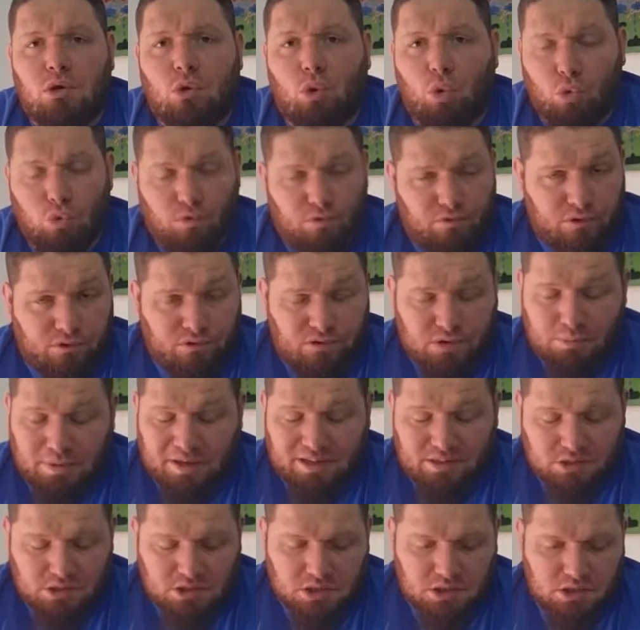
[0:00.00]
all 50
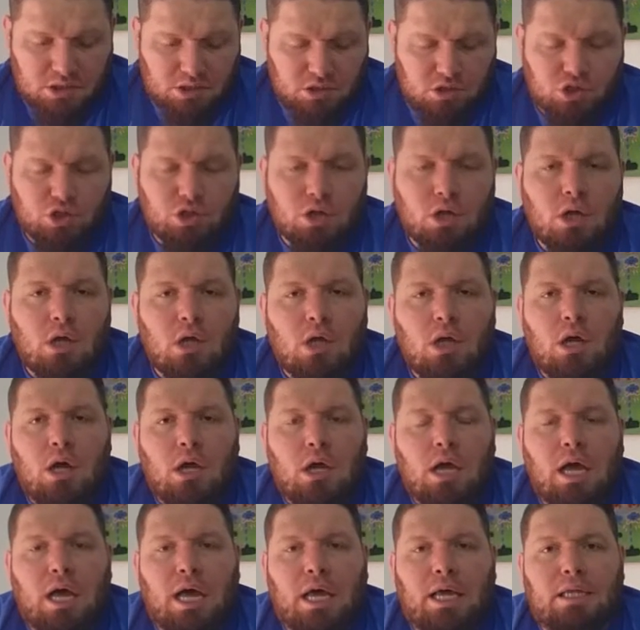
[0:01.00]
pence each,
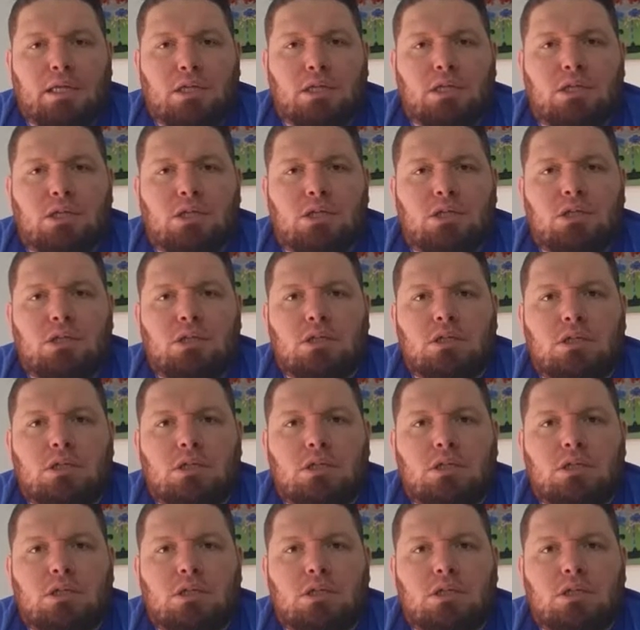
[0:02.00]
and